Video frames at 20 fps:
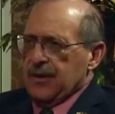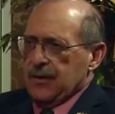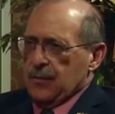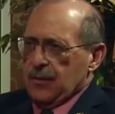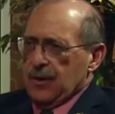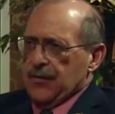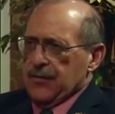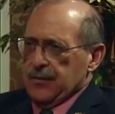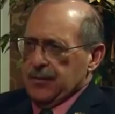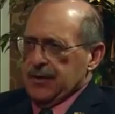it
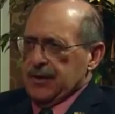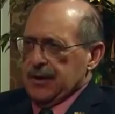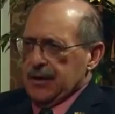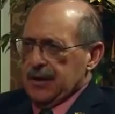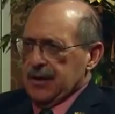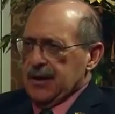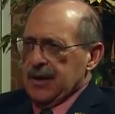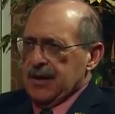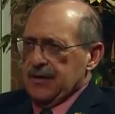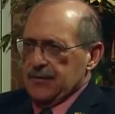very well at the
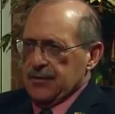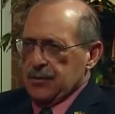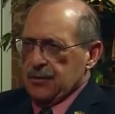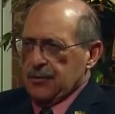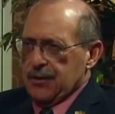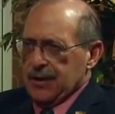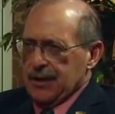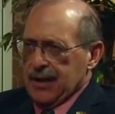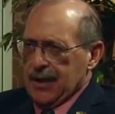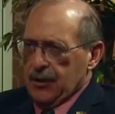beginning, I have a
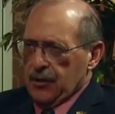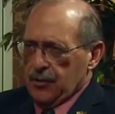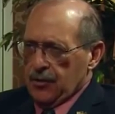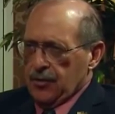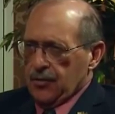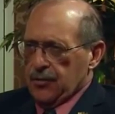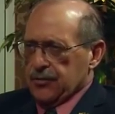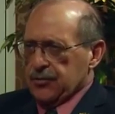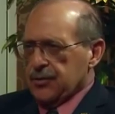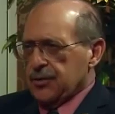degree in
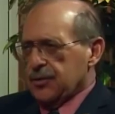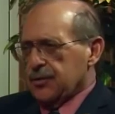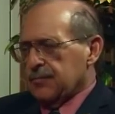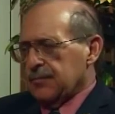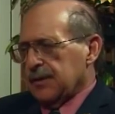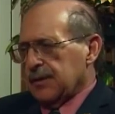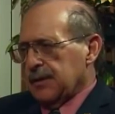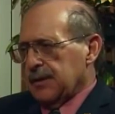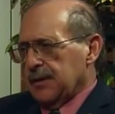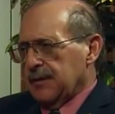
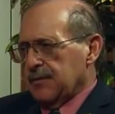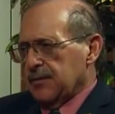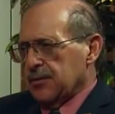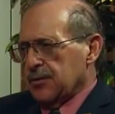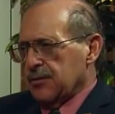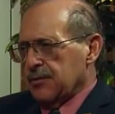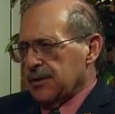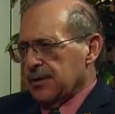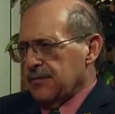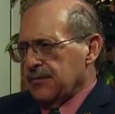agriculture, I have a
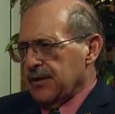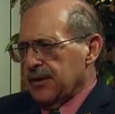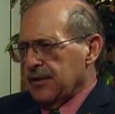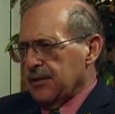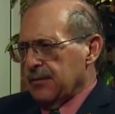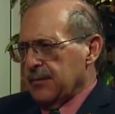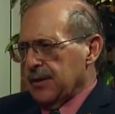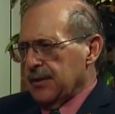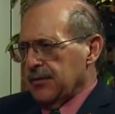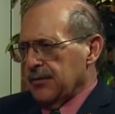degree in
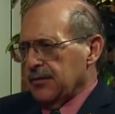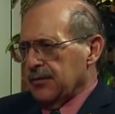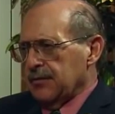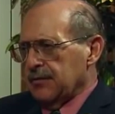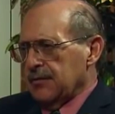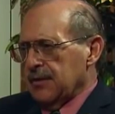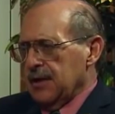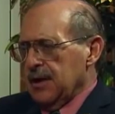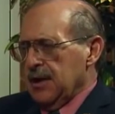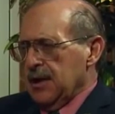veterinary
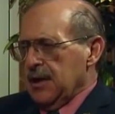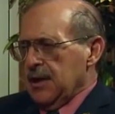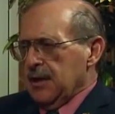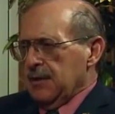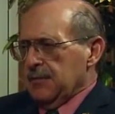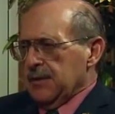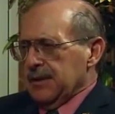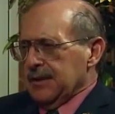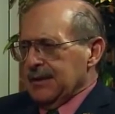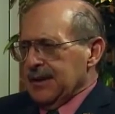medicine,
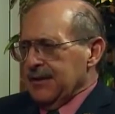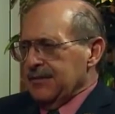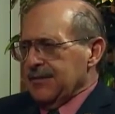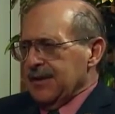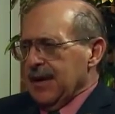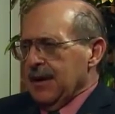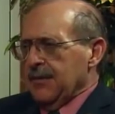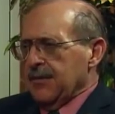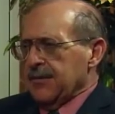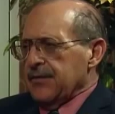but you
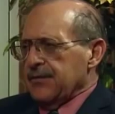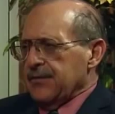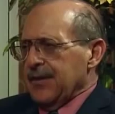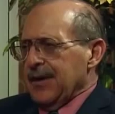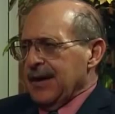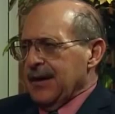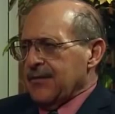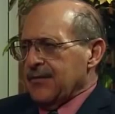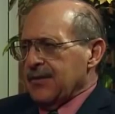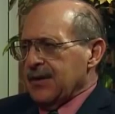left out the
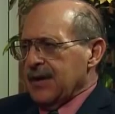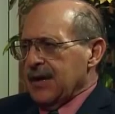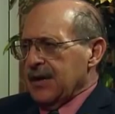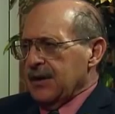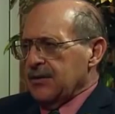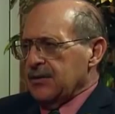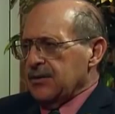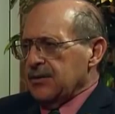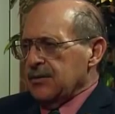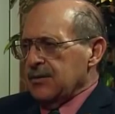fact that
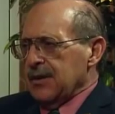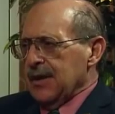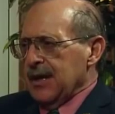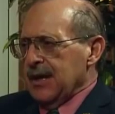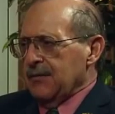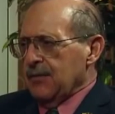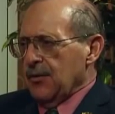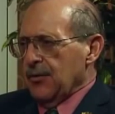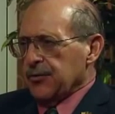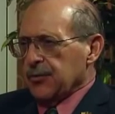I do
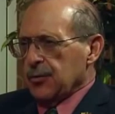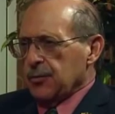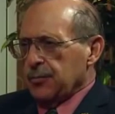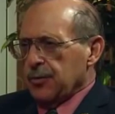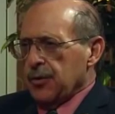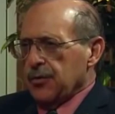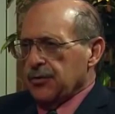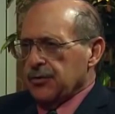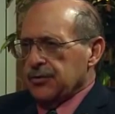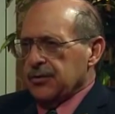have also
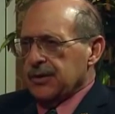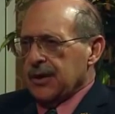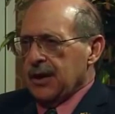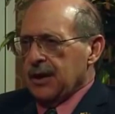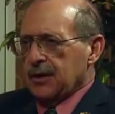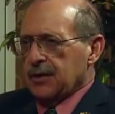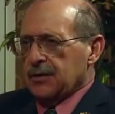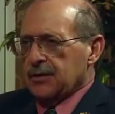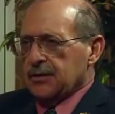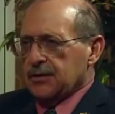a
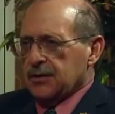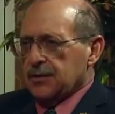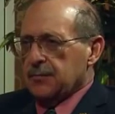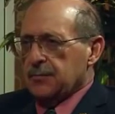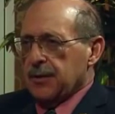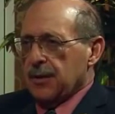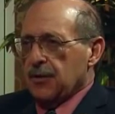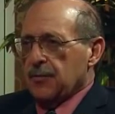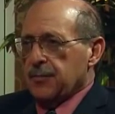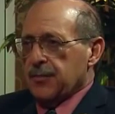postdoc in
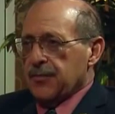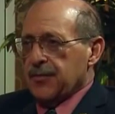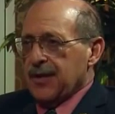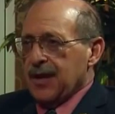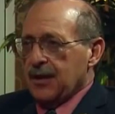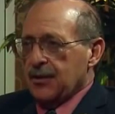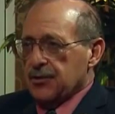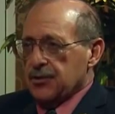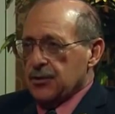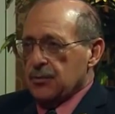comparative
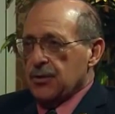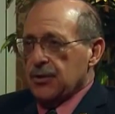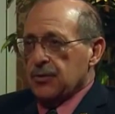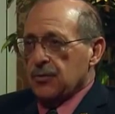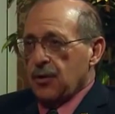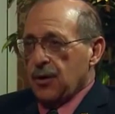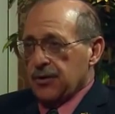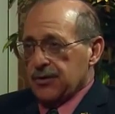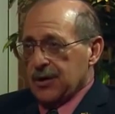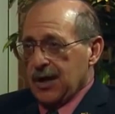pathology where
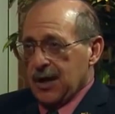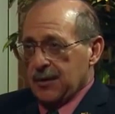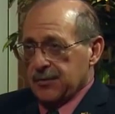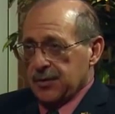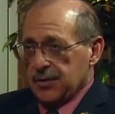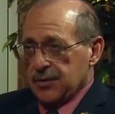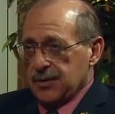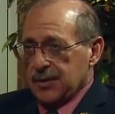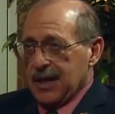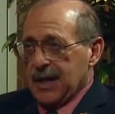I do
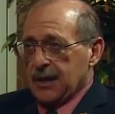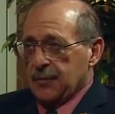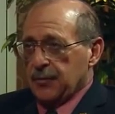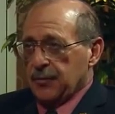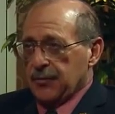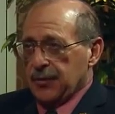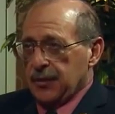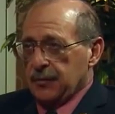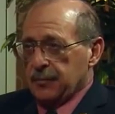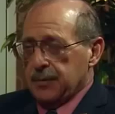autopsies on
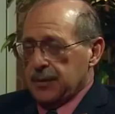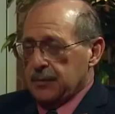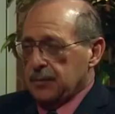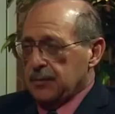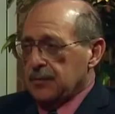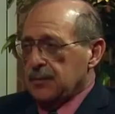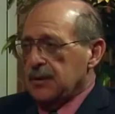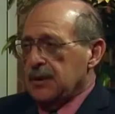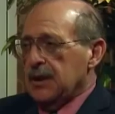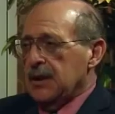animals and
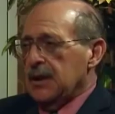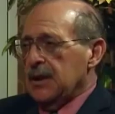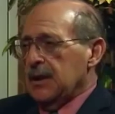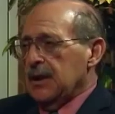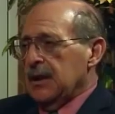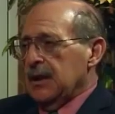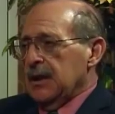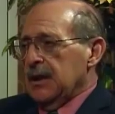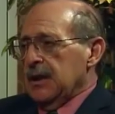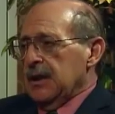people.
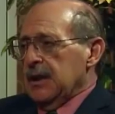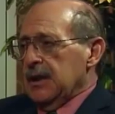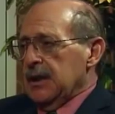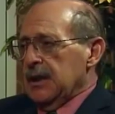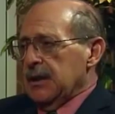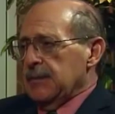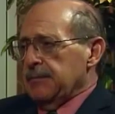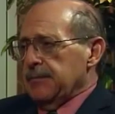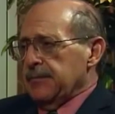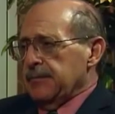
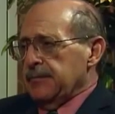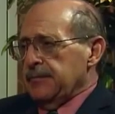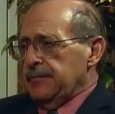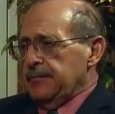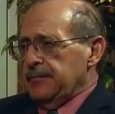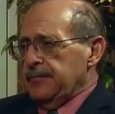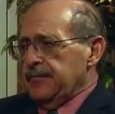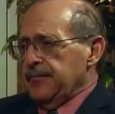And